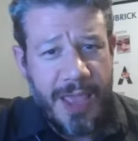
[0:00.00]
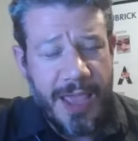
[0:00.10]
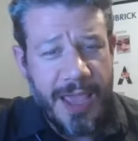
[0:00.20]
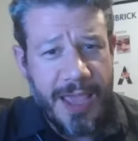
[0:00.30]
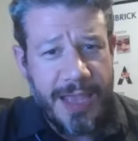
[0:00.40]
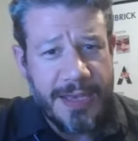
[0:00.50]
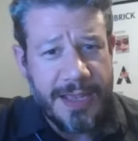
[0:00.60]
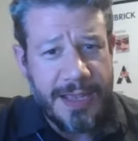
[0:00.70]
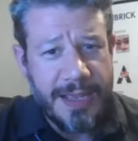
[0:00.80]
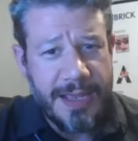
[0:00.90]
and
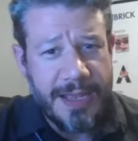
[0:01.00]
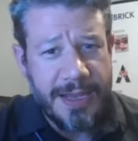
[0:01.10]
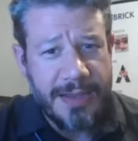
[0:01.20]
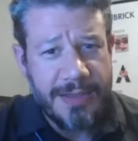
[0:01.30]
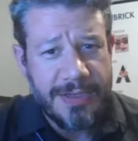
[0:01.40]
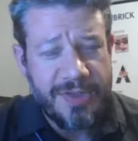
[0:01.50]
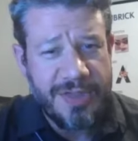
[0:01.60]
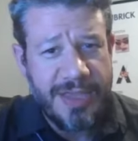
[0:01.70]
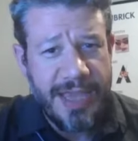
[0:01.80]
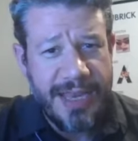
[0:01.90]
uh, you know
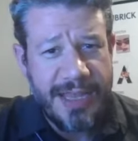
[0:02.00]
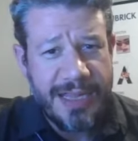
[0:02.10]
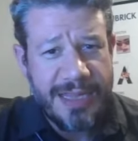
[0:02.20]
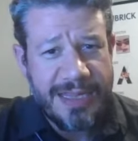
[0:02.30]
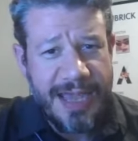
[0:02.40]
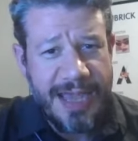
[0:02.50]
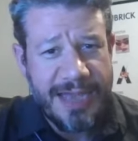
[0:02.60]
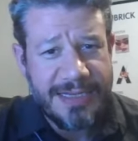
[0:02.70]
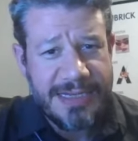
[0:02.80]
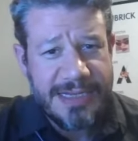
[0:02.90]
just getting
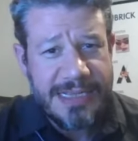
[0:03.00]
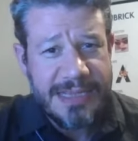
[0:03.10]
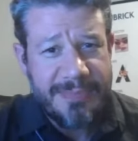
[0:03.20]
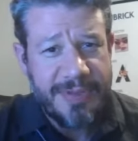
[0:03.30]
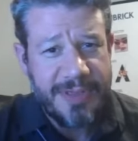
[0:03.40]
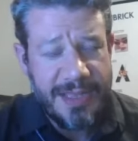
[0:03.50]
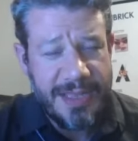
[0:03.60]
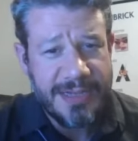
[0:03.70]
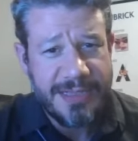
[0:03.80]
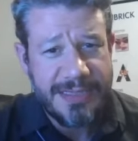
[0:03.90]
that deep
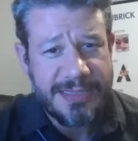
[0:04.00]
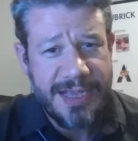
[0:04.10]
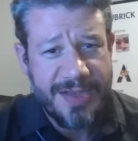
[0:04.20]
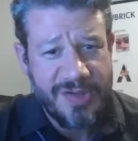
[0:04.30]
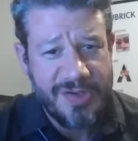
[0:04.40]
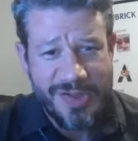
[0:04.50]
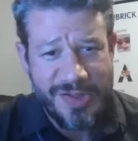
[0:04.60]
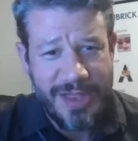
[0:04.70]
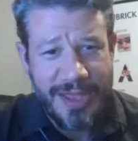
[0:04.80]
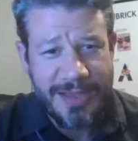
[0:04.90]
into the text,
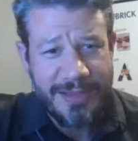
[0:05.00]
just like